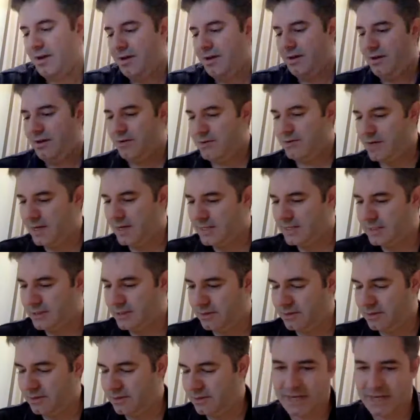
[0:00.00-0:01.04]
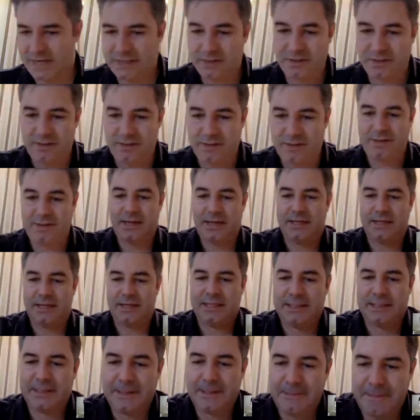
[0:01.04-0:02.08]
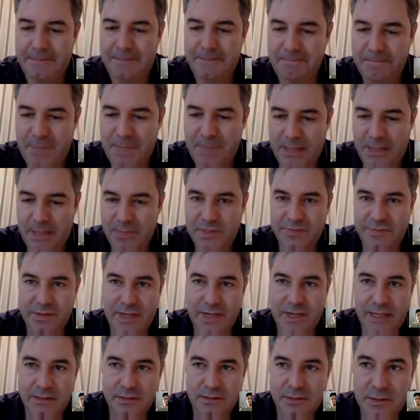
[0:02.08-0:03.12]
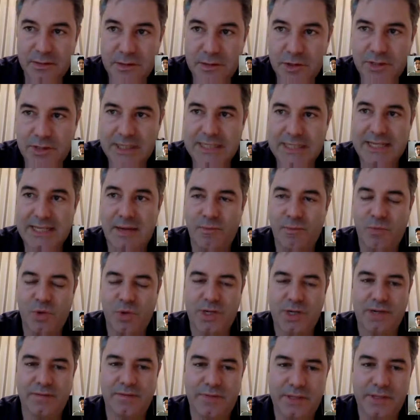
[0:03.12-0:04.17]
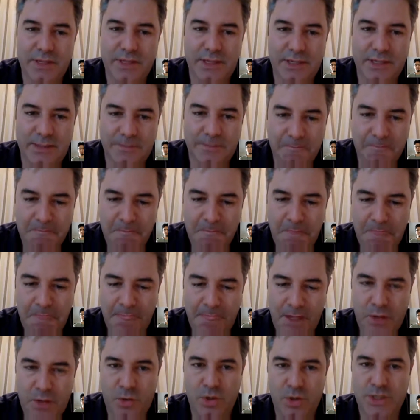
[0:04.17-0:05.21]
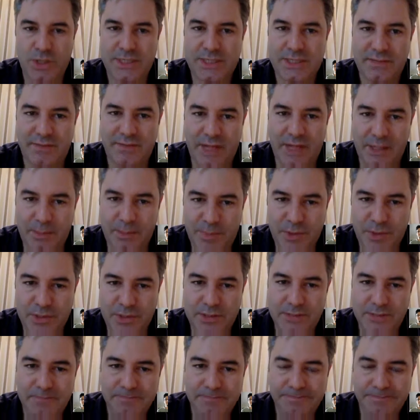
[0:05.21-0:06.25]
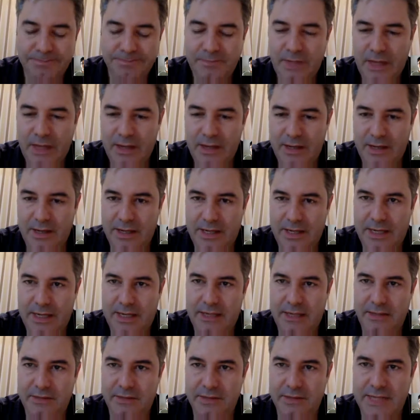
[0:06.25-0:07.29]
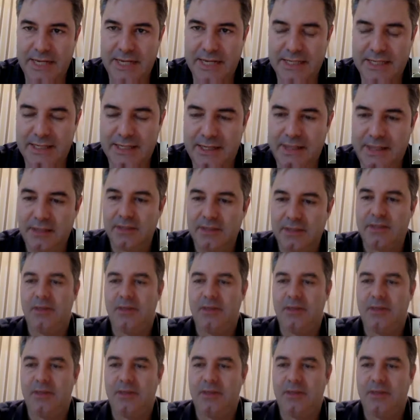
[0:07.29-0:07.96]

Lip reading: Okay, so my turn. My name is Fernando Rodriguez. I'm one of the course developers at Udacity.